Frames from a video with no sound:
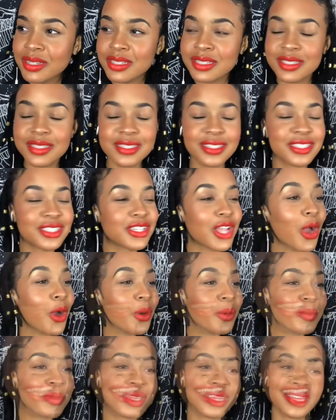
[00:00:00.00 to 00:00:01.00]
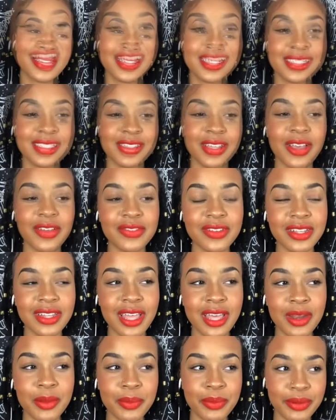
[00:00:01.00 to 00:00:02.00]
Show me. So after a lot
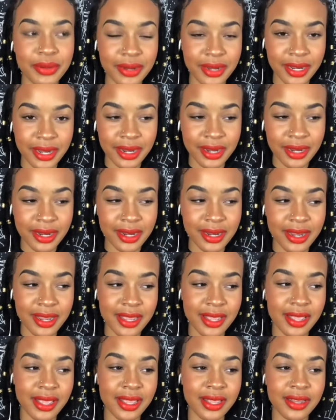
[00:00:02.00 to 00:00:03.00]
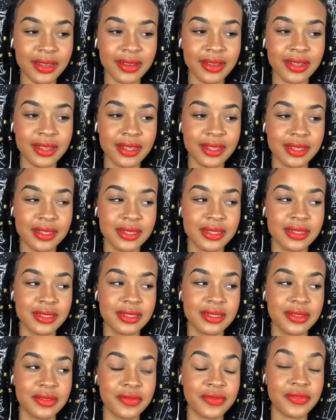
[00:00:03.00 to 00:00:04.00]
of prayer and
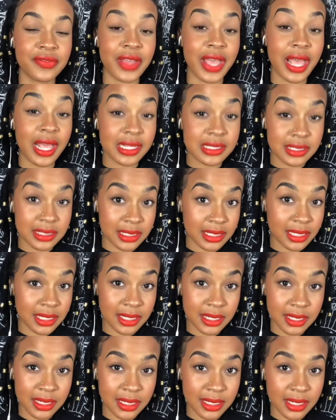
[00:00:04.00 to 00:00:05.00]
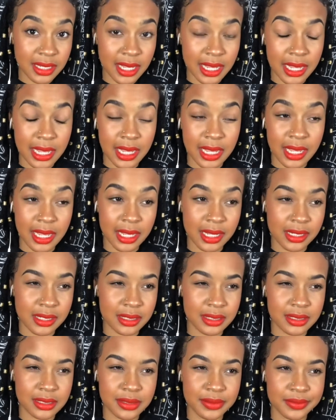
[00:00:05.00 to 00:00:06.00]
fasting and
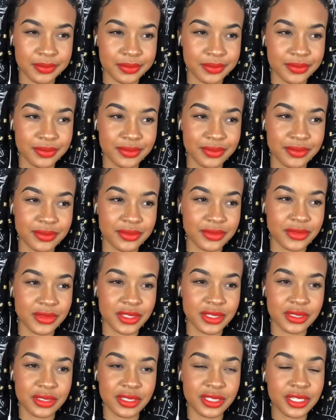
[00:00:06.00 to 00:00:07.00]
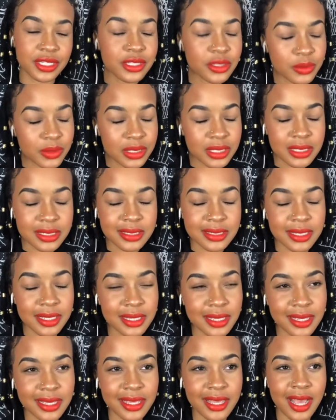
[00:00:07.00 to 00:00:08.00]
genuinely
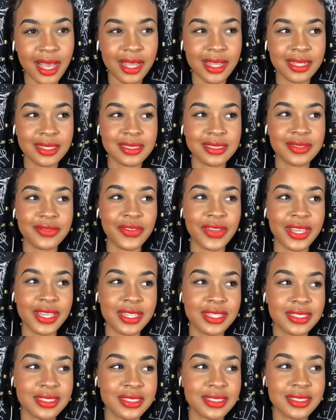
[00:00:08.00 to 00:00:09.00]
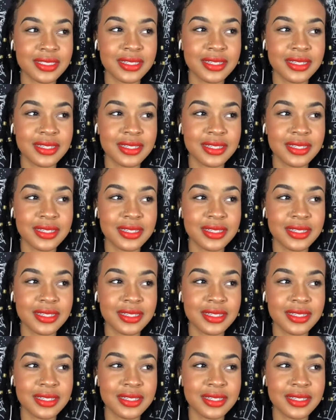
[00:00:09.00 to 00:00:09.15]
seeking God's face,